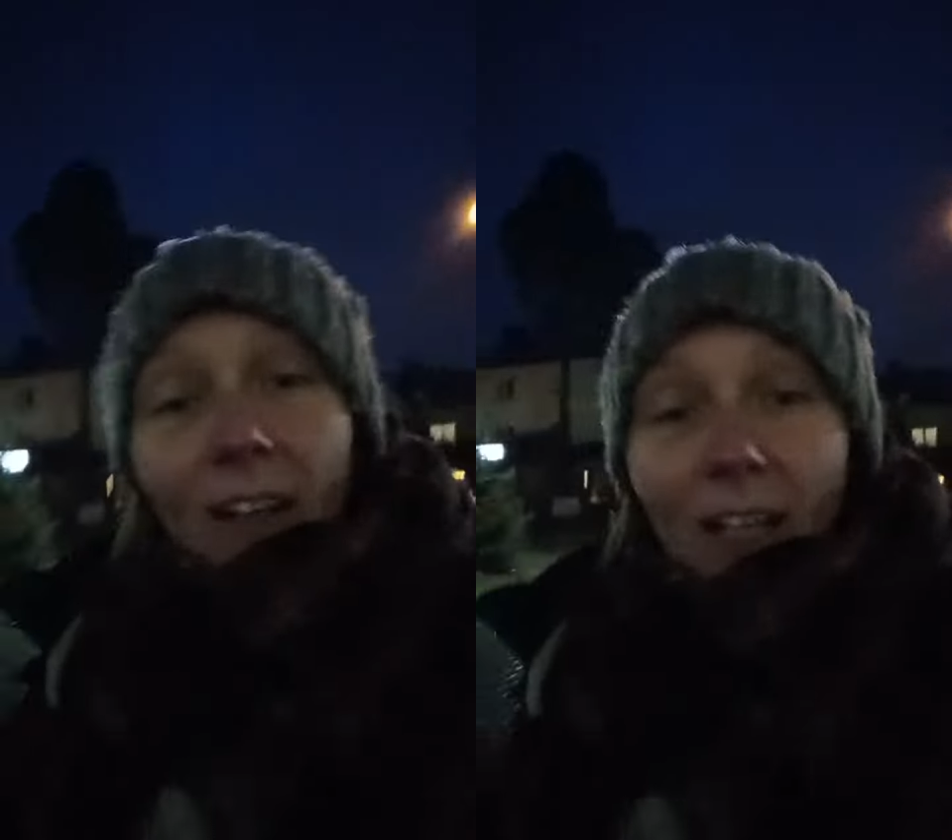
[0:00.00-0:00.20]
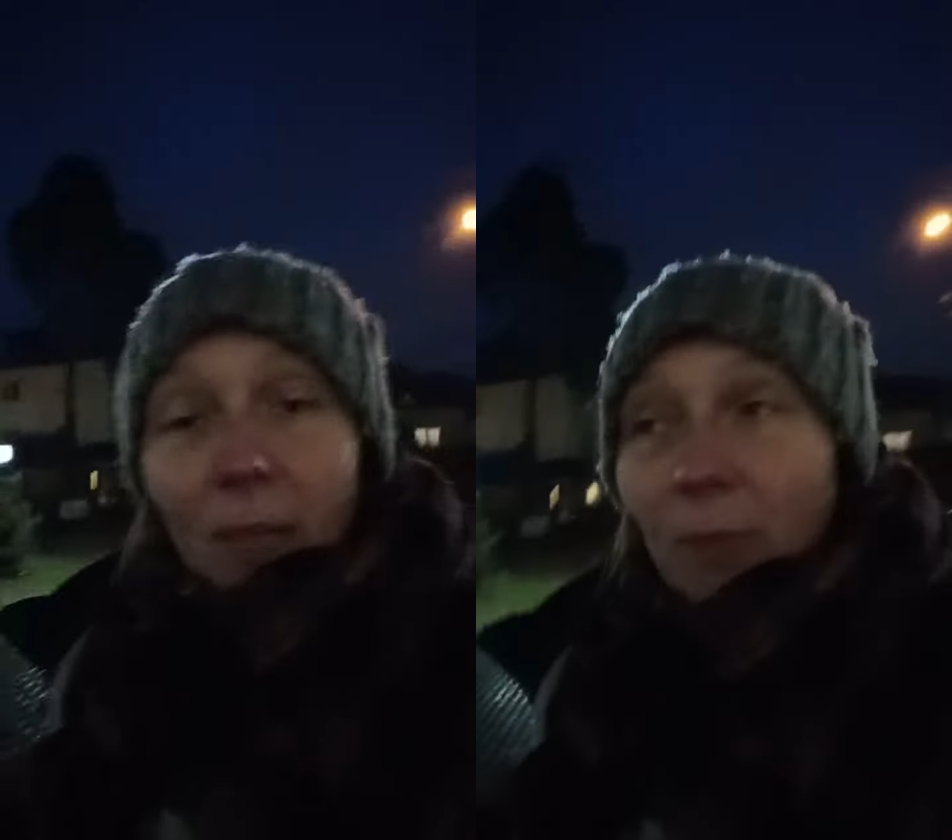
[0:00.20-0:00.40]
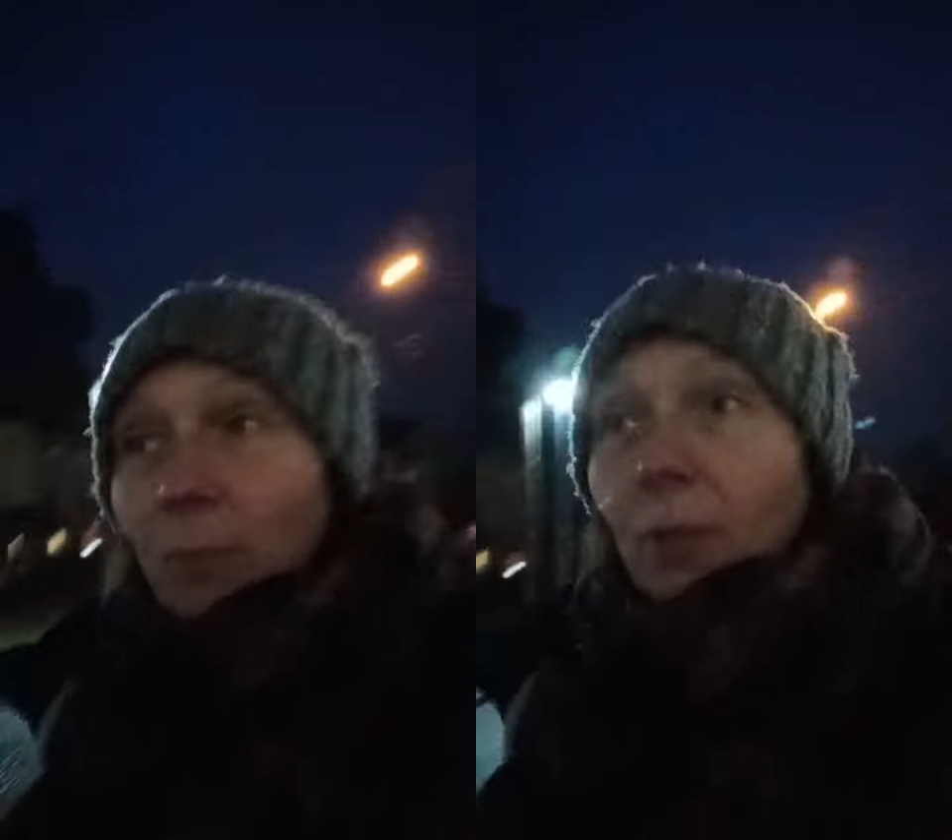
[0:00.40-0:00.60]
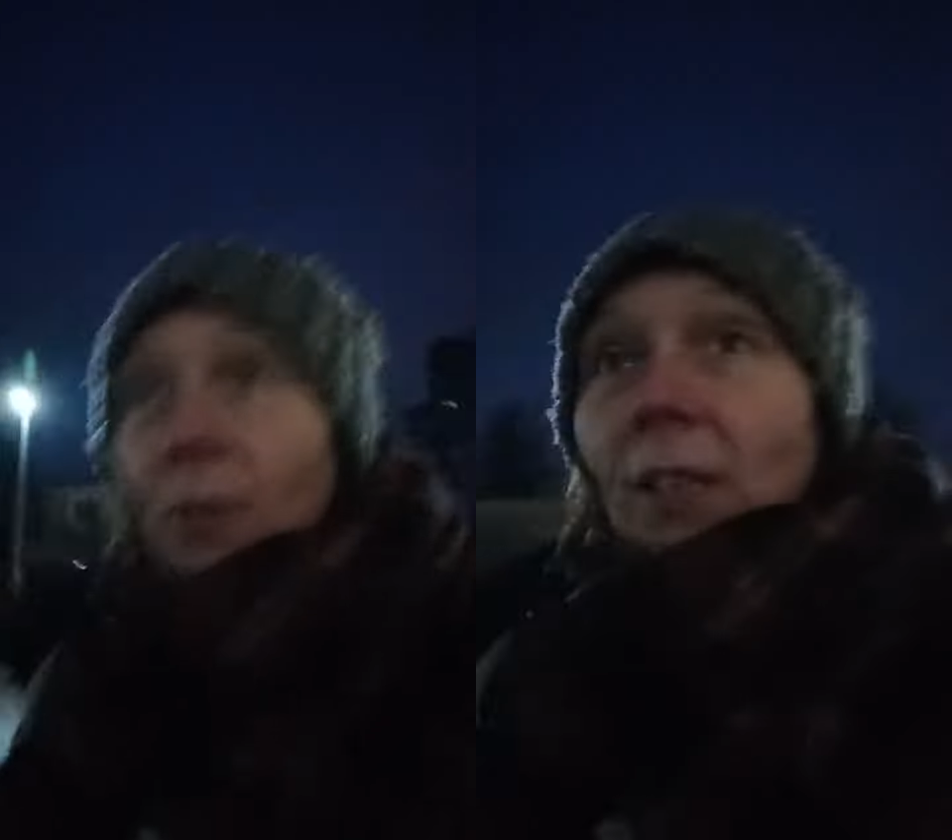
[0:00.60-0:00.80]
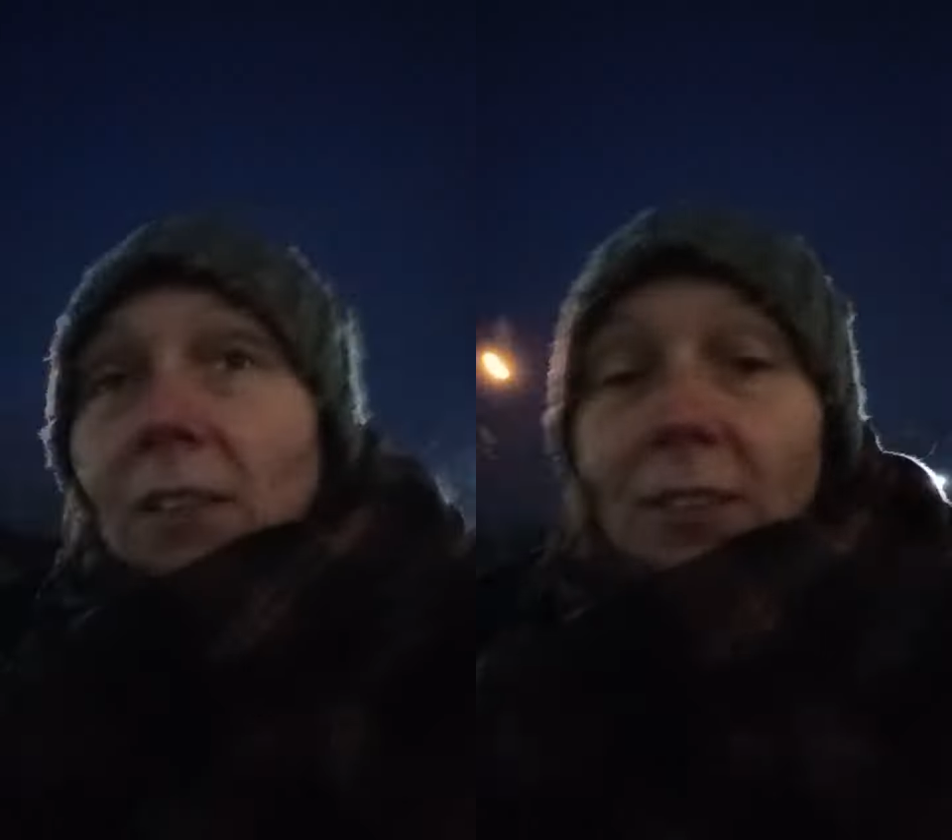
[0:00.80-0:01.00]
I'm in
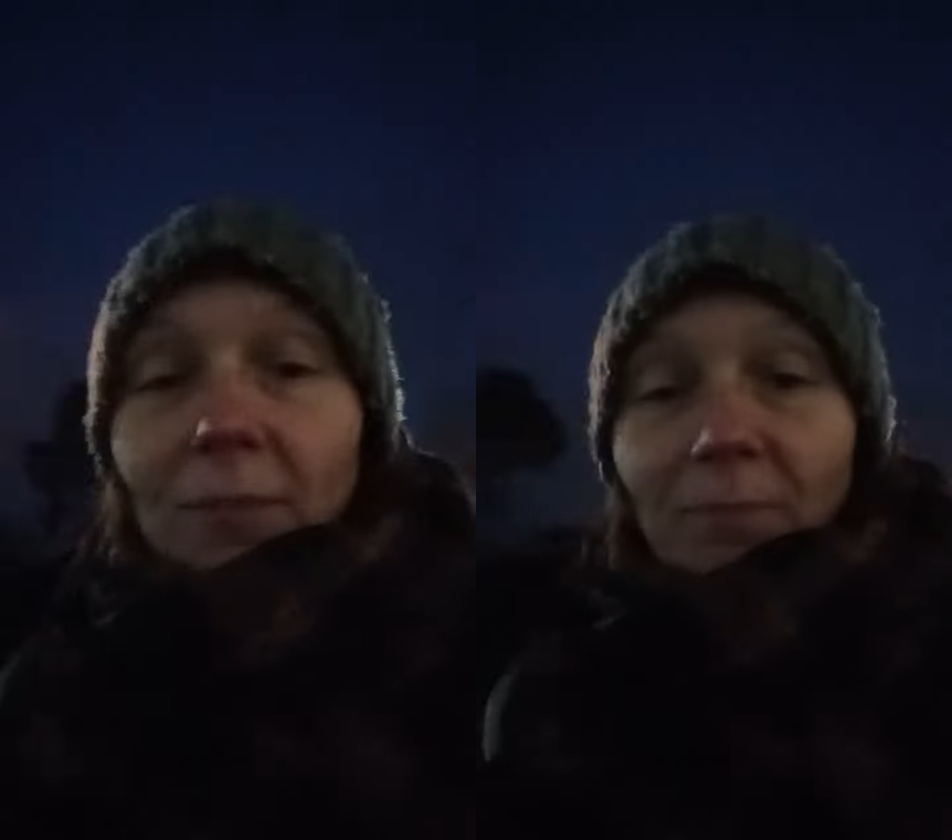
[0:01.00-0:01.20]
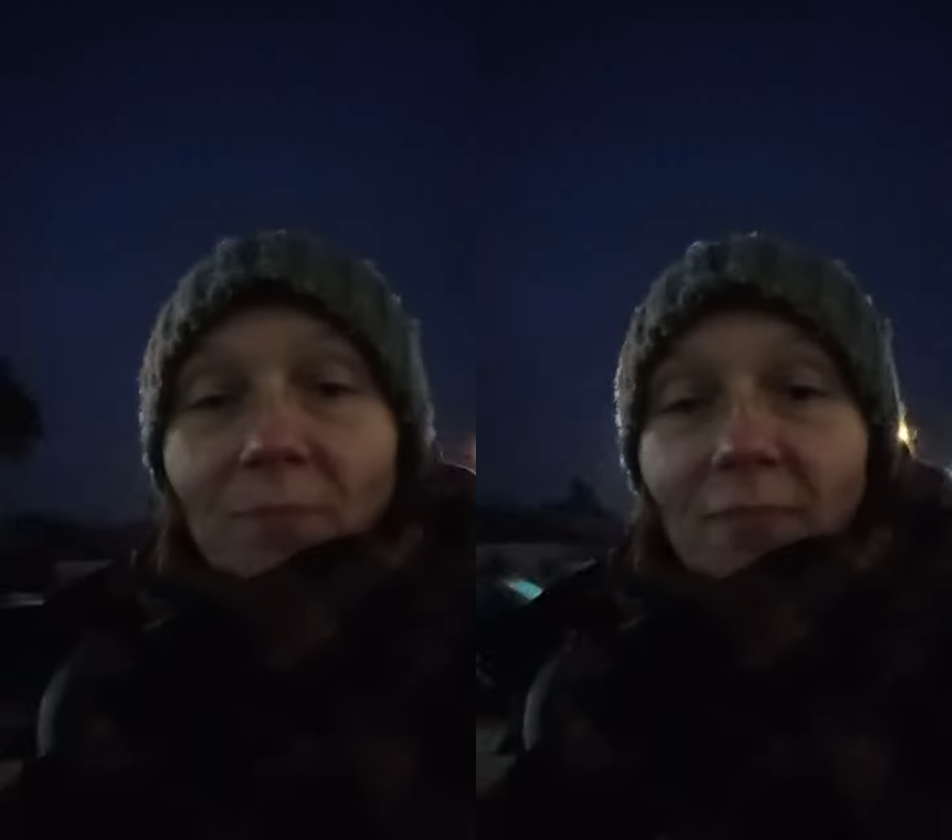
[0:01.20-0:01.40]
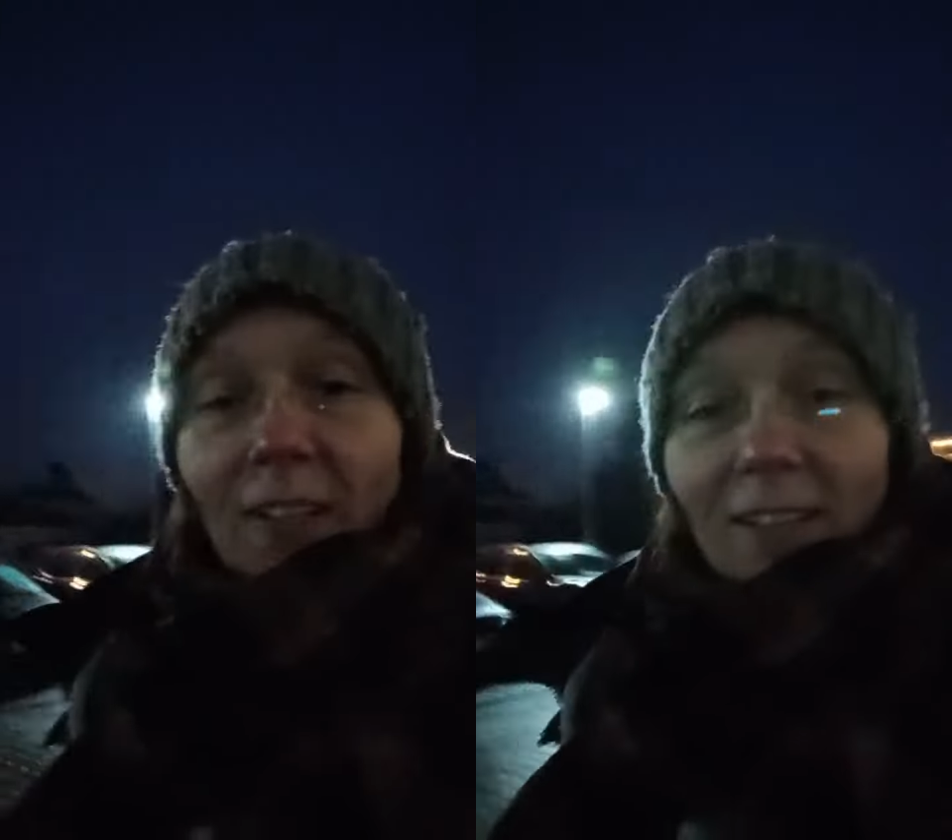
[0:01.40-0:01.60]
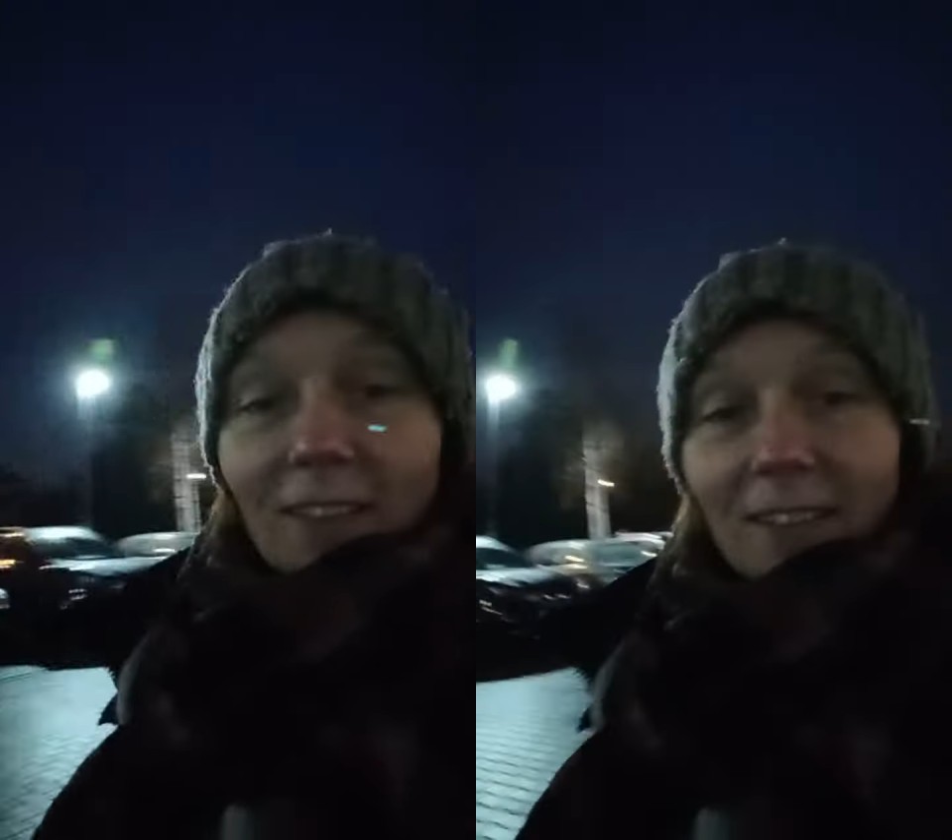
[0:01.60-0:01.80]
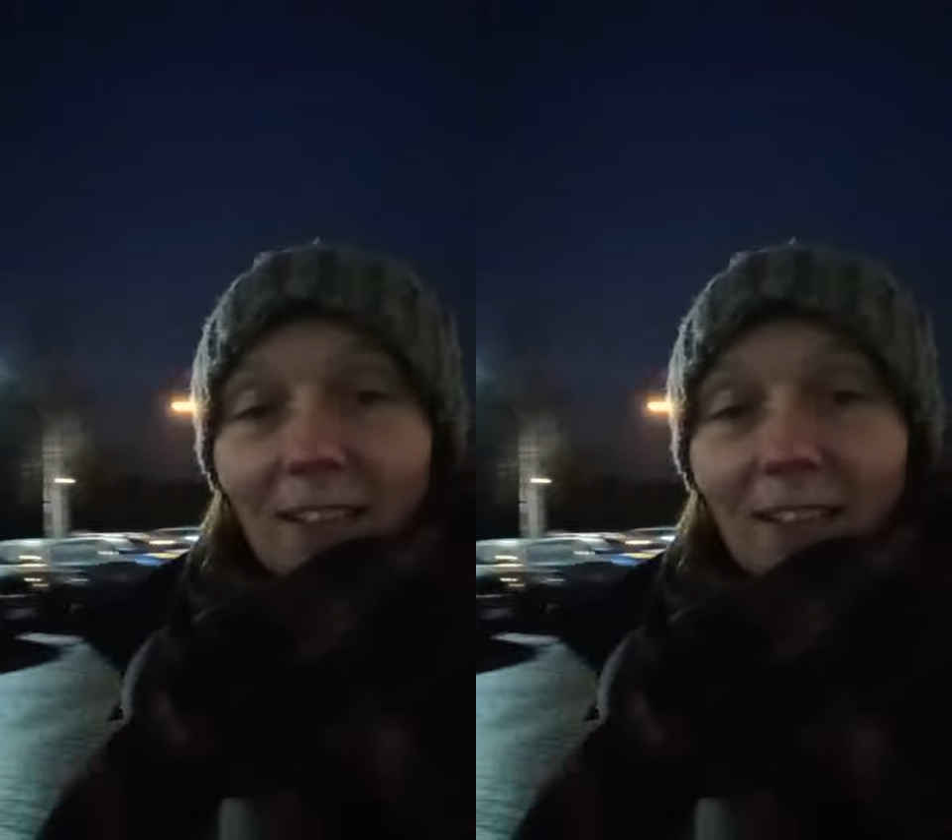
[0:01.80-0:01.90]
Poland and